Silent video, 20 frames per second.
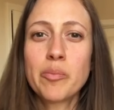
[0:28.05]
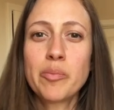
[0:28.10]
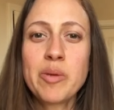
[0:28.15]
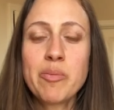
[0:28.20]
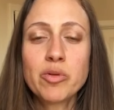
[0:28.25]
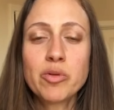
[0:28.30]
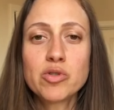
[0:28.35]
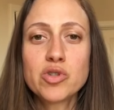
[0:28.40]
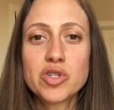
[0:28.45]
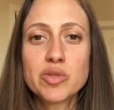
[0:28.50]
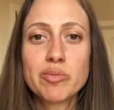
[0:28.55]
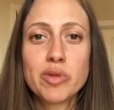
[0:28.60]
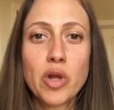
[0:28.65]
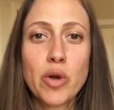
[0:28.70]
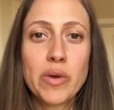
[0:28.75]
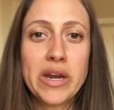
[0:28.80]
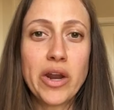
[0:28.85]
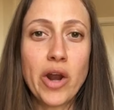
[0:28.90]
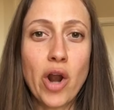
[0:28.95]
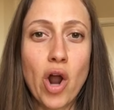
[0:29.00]
people just
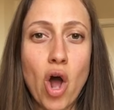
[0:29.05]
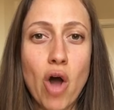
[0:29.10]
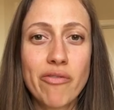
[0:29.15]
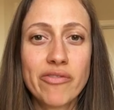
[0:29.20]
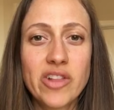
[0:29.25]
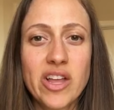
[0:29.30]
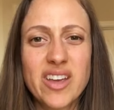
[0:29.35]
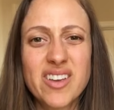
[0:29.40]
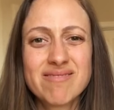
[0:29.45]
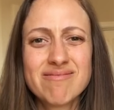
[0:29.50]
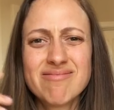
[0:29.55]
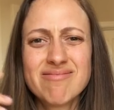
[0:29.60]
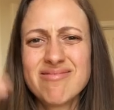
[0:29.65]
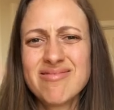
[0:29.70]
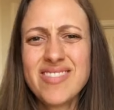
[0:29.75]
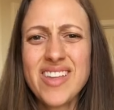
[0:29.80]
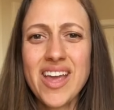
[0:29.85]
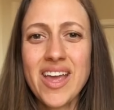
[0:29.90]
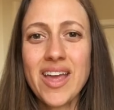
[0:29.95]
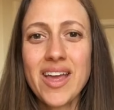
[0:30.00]
blowing it off like
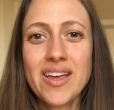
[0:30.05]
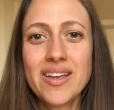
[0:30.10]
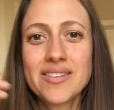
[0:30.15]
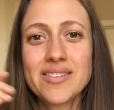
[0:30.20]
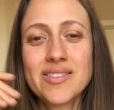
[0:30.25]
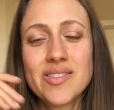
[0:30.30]
nah